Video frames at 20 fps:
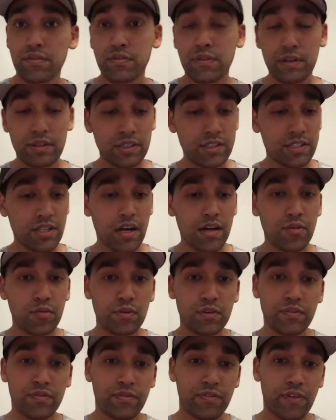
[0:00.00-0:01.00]
He started
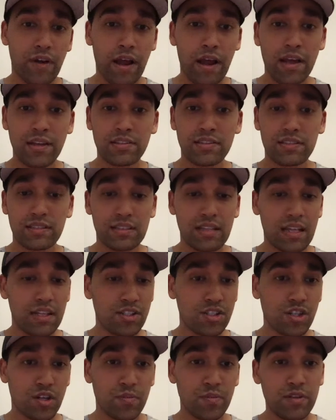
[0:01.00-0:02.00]
with France, then
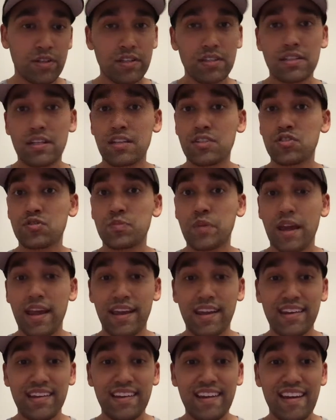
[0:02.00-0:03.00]
Germany, then
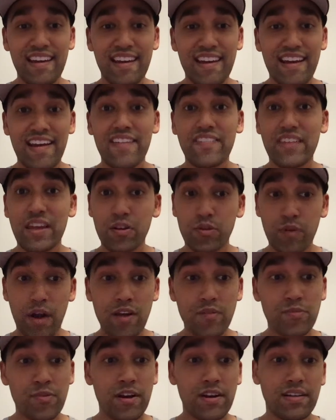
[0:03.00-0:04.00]
Spain, then
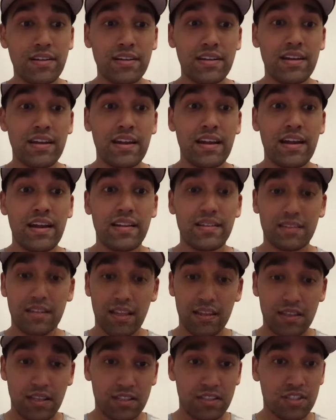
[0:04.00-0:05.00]
Great Britain,
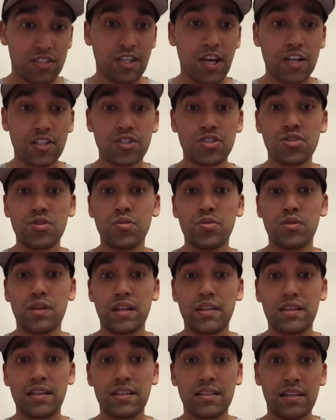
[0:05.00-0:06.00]
then this Dutch dude,
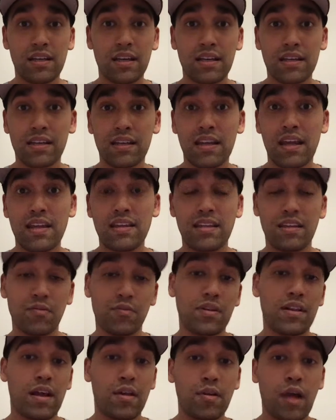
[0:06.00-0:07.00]
and then the Canadian.
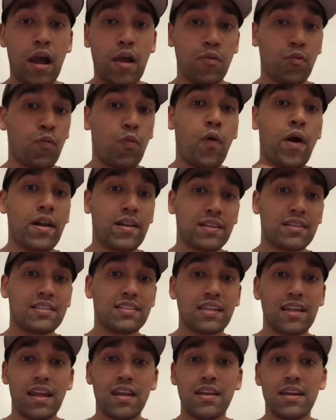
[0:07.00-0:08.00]
Well, I wanted this
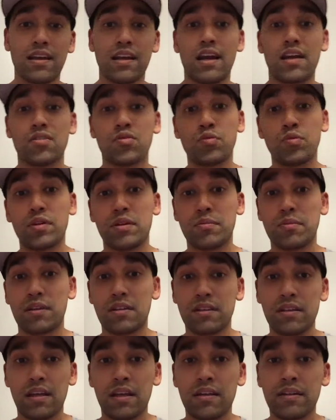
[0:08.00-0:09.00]
Canadian guy to win,
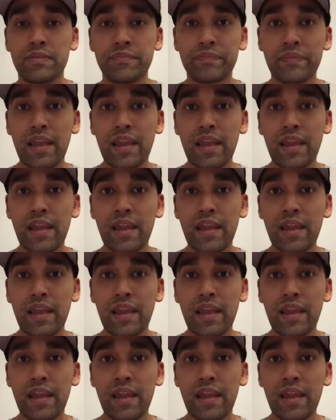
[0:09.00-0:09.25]
but then